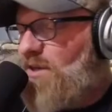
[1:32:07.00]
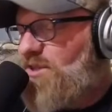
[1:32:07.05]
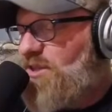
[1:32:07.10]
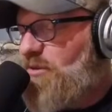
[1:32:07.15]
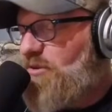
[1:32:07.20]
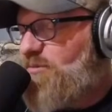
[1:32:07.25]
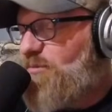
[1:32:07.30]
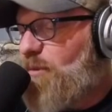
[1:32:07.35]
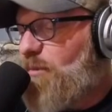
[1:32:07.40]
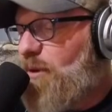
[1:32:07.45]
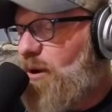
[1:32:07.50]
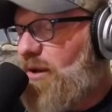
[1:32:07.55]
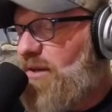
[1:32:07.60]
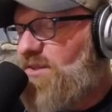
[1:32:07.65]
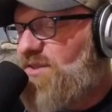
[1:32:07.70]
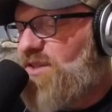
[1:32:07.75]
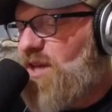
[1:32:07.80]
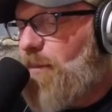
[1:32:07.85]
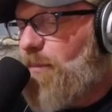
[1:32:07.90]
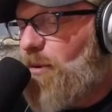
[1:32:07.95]
she was preparing
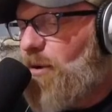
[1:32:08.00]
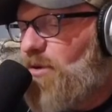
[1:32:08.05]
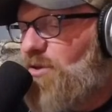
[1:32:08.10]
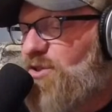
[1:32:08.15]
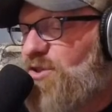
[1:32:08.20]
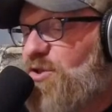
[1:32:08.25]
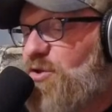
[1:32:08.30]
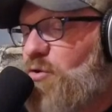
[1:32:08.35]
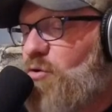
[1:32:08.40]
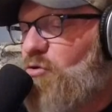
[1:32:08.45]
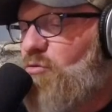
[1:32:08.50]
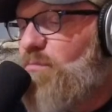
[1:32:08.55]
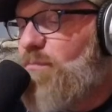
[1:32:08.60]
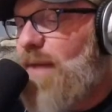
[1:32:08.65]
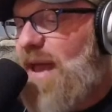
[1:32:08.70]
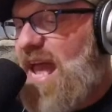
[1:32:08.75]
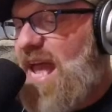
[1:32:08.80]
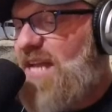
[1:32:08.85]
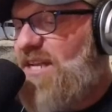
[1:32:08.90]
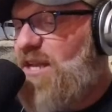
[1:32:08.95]
supper, 2
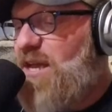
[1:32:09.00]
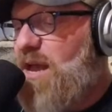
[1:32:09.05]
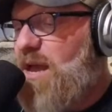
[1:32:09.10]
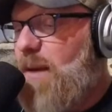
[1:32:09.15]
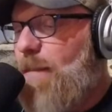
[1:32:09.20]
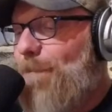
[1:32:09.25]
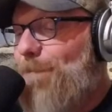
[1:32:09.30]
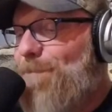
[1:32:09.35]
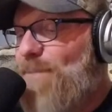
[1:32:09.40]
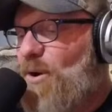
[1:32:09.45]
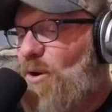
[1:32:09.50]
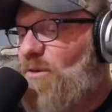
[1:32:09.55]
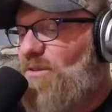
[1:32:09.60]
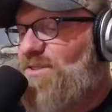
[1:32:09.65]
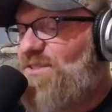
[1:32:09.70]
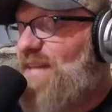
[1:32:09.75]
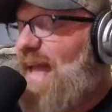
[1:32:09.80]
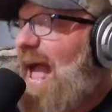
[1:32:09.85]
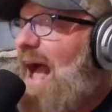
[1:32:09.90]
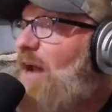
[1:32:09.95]
men
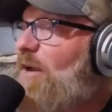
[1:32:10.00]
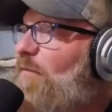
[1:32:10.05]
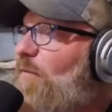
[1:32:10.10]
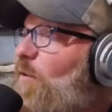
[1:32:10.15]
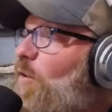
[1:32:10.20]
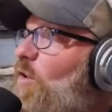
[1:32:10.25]
burst out of her